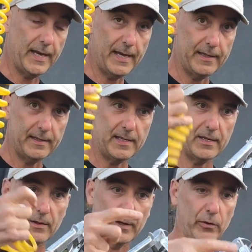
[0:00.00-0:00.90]
and
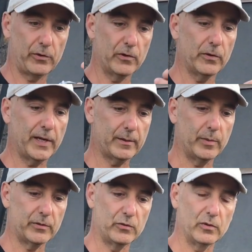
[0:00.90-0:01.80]
the I don't know how you call that,
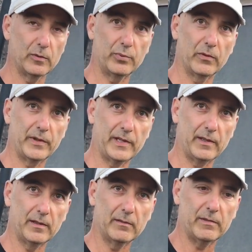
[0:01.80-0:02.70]
but to pull
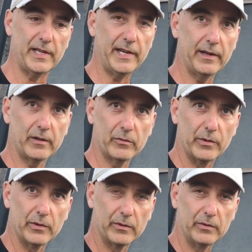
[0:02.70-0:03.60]
the air
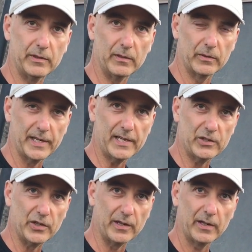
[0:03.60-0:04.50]
with the little
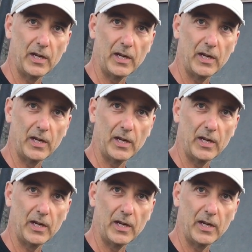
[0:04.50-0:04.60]
gauge there.